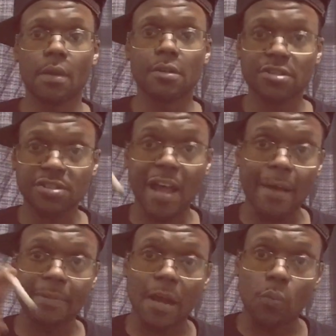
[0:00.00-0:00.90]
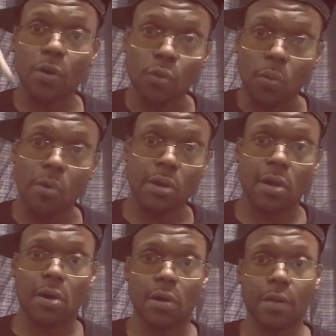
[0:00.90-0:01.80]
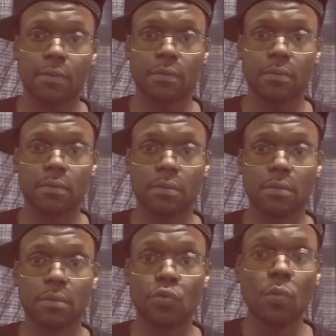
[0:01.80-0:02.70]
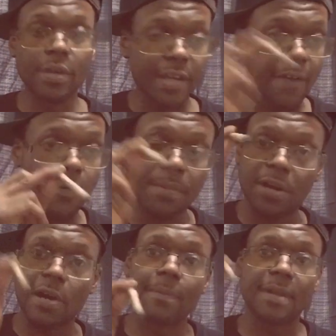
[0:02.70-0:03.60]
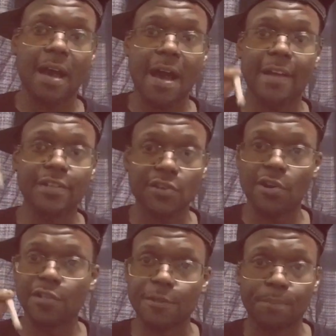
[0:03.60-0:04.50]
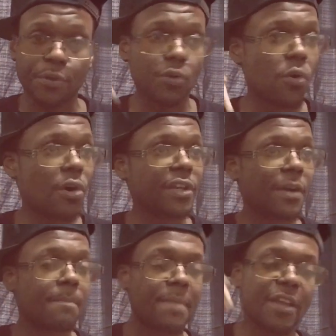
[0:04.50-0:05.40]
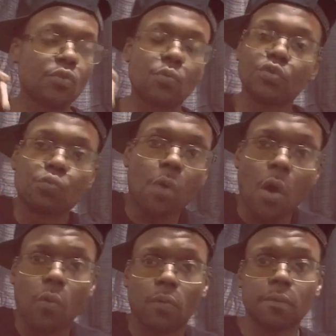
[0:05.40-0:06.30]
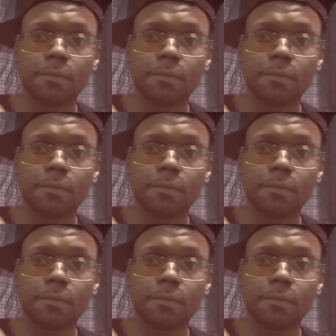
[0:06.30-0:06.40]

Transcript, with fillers: Stop not wanting to work hard. You will never become the highest entrepreneur. Yeah, man, you, you won't.